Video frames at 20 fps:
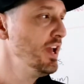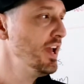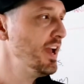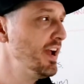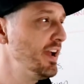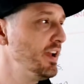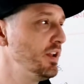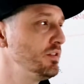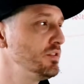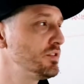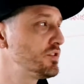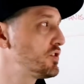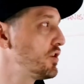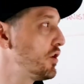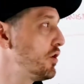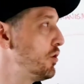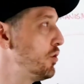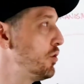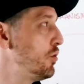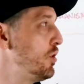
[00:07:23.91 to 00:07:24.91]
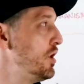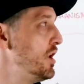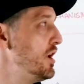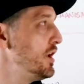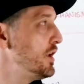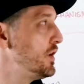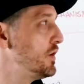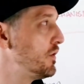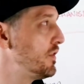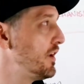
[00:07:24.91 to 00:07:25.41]
And so
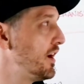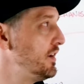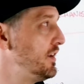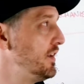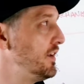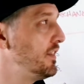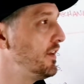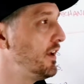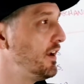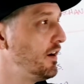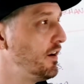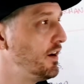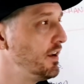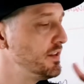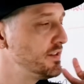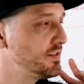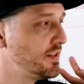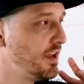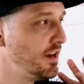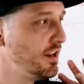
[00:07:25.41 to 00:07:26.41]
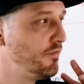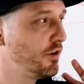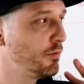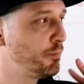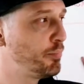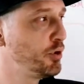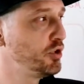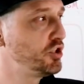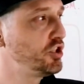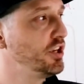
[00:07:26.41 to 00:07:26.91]
the idea there is that if you're
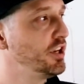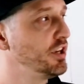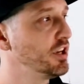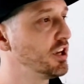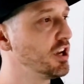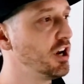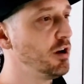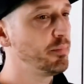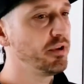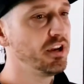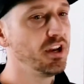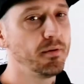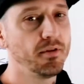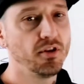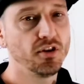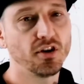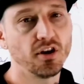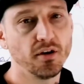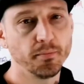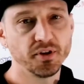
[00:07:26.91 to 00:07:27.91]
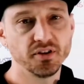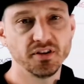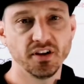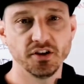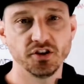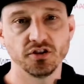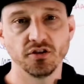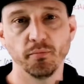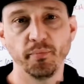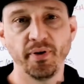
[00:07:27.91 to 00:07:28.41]
pushing
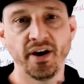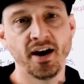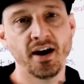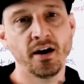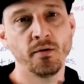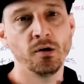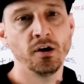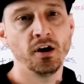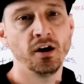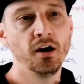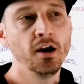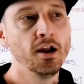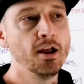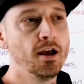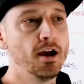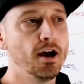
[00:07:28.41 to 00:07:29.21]
computational power,